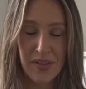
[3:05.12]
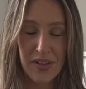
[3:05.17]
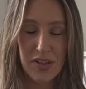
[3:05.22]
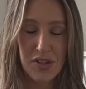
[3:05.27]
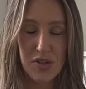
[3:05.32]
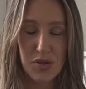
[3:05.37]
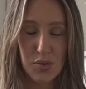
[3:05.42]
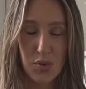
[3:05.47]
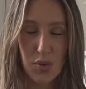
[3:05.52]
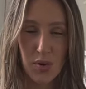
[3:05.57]

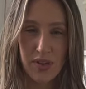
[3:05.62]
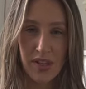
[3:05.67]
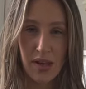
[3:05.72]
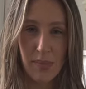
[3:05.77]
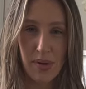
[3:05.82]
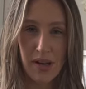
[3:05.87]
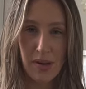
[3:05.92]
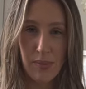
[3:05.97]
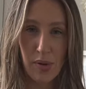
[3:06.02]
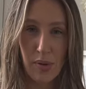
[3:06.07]
Drawing that
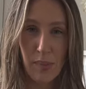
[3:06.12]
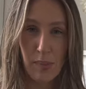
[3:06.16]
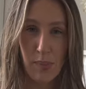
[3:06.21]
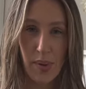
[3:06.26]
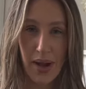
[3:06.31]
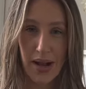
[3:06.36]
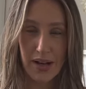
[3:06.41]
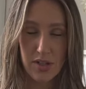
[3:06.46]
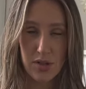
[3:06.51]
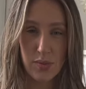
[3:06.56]
belly button
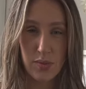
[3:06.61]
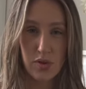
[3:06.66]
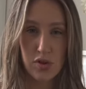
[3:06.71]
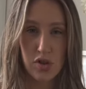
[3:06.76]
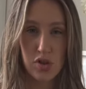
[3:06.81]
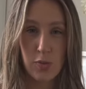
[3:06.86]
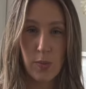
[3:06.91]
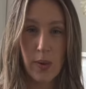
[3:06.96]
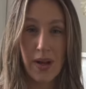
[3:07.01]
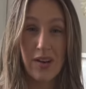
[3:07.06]
back towards your
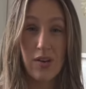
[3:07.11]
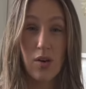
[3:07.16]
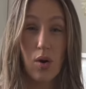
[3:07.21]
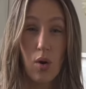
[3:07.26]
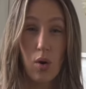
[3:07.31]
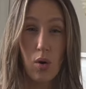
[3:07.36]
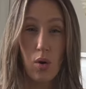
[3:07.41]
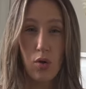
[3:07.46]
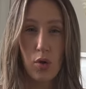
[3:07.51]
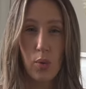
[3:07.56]
spine, not
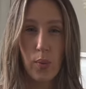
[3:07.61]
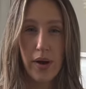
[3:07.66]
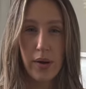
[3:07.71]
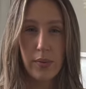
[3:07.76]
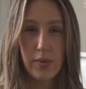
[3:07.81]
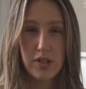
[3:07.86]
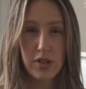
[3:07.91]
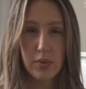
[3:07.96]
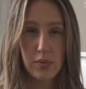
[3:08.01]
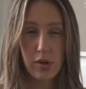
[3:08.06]
all the way, we
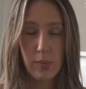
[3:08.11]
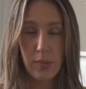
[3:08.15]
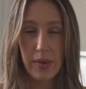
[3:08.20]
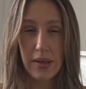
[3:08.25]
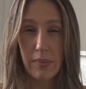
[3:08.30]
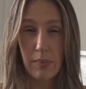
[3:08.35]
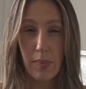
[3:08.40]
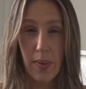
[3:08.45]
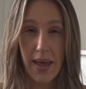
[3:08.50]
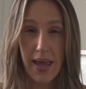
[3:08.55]
don't want to be
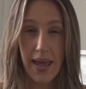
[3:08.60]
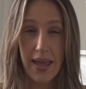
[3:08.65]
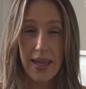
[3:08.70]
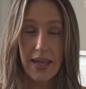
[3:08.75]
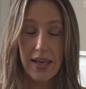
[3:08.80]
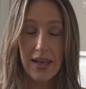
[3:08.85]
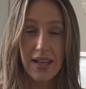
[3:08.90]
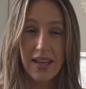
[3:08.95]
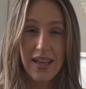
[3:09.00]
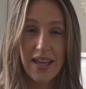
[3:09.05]
in
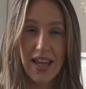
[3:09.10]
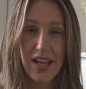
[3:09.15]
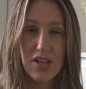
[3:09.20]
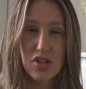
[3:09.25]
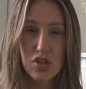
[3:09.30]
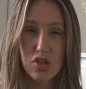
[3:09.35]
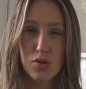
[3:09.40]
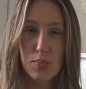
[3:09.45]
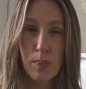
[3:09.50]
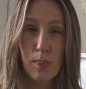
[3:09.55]
pain. It's
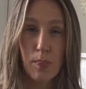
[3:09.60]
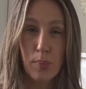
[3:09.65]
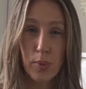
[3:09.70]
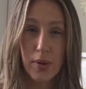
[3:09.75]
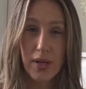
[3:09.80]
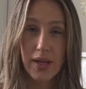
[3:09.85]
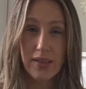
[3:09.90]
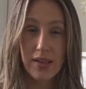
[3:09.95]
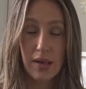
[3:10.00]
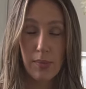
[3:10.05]
just
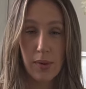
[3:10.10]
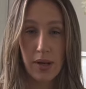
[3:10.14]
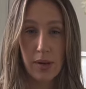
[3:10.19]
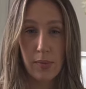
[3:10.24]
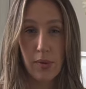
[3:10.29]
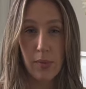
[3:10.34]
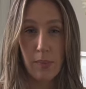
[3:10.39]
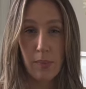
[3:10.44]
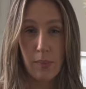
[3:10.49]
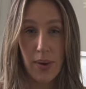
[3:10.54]
bringing that belly
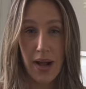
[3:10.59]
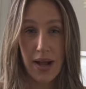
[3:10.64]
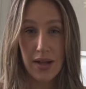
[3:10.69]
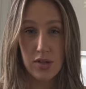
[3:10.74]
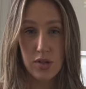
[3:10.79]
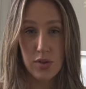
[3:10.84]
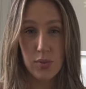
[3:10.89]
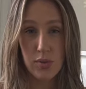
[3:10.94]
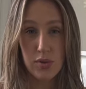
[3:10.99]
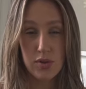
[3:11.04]
button back
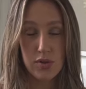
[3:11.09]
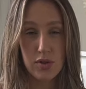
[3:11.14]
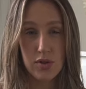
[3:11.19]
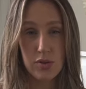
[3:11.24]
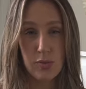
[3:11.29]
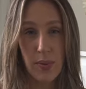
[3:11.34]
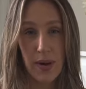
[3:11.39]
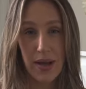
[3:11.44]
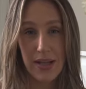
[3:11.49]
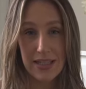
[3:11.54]
towards the
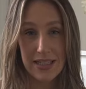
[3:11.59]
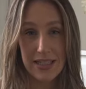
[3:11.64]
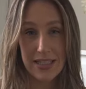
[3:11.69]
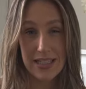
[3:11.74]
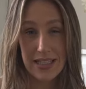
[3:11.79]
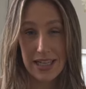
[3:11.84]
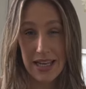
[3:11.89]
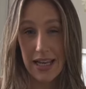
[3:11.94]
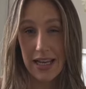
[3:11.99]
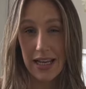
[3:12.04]
spine
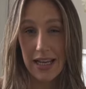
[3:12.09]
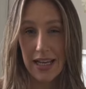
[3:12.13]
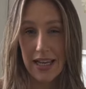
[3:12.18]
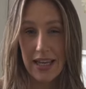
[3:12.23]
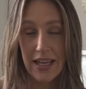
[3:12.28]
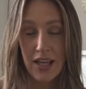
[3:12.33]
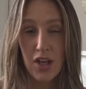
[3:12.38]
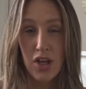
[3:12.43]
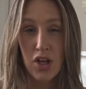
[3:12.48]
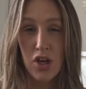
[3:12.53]
slightly,
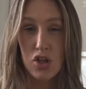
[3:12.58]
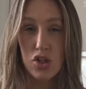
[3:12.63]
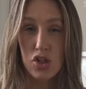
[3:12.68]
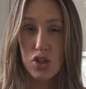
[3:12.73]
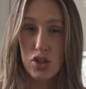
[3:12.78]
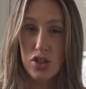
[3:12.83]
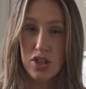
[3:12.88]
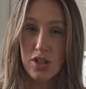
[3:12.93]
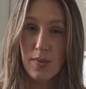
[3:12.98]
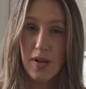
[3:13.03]

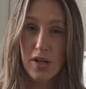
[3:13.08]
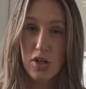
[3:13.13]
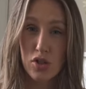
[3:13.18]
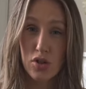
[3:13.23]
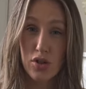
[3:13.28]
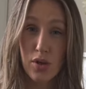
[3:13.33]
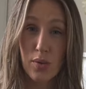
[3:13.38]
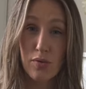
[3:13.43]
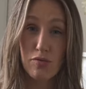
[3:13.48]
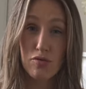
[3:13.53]
just to make sure
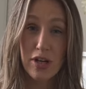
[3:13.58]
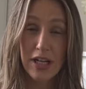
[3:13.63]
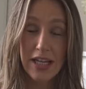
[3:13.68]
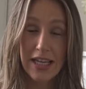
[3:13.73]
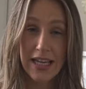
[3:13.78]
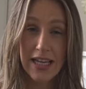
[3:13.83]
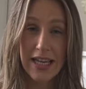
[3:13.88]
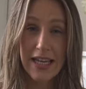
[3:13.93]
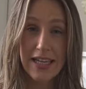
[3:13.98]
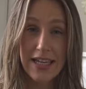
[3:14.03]
that we're really
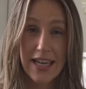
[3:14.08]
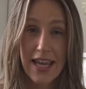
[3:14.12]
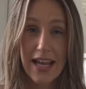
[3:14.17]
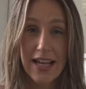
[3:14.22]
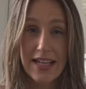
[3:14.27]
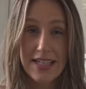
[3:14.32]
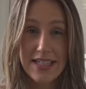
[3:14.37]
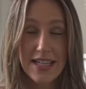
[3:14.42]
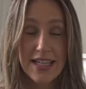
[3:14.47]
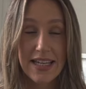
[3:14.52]

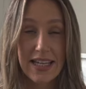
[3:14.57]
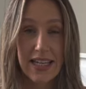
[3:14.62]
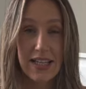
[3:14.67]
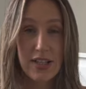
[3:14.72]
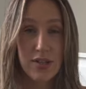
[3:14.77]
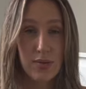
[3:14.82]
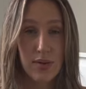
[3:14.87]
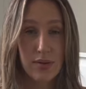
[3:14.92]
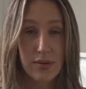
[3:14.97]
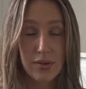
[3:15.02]
connecting
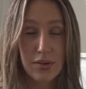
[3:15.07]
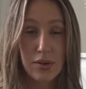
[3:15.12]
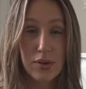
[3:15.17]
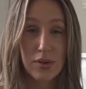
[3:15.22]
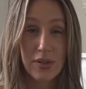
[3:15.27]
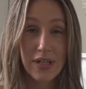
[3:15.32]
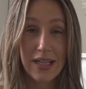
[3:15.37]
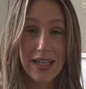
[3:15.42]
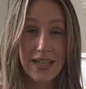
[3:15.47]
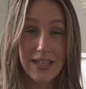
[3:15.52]
into our core
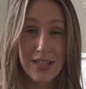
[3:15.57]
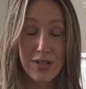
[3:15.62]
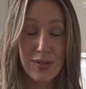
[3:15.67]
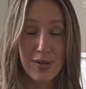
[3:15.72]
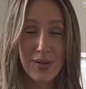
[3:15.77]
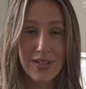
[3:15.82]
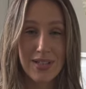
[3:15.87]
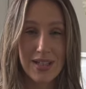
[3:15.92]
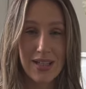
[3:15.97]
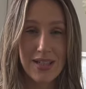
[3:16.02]
and into our
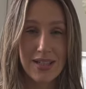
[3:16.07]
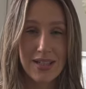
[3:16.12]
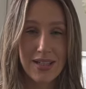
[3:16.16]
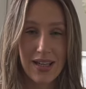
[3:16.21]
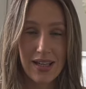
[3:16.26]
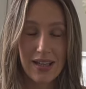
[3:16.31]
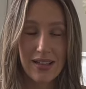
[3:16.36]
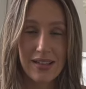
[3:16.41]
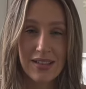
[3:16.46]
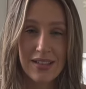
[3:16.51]
center.
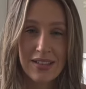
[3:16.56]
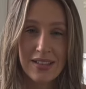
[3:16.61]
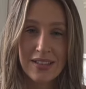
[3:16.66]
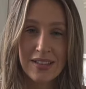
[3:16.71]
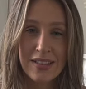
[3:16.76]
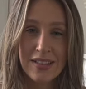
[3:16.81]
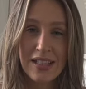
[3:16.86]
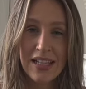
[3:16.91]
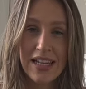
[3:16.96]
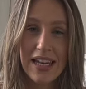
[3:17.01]

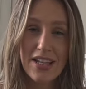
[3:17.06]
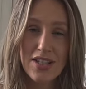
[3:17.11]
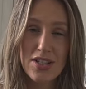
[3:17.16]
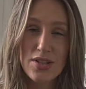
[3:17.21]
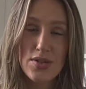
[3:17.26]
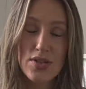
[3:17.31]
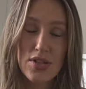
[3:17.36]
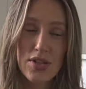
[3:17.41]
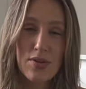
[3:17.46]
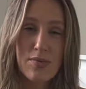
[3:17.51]
Let's do
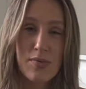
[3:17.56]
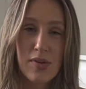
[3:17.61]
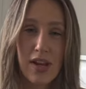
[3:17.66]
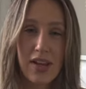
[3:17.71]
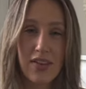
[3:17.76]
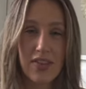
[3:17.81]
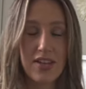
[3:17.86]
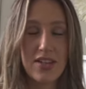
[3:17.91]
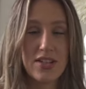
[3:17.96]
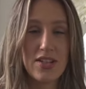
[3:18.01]
two more like
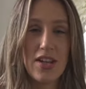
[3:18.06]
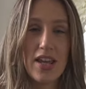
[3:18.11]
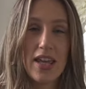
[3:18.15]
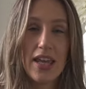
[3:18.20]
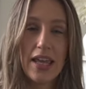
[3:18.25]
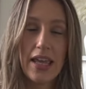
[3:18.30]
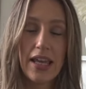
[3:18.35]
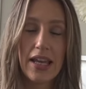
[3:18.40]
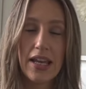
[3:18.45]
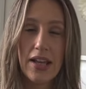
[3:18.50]
this. So
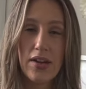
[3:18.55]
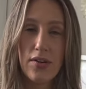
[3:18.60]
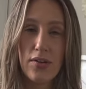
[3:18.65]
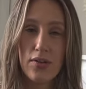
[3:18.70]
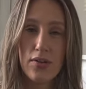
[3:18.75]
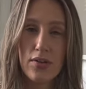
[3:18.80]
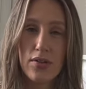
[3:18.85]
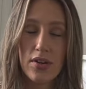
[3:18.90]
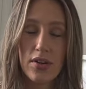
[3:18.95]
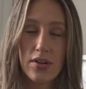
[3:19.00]
inhale through
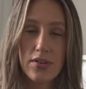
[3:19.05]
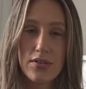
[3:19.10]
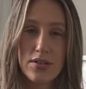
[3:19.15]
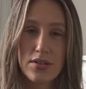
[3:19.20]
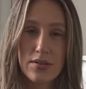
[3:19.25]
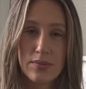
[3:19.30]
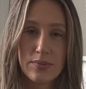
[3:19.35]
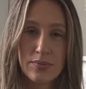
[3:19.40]
the nose.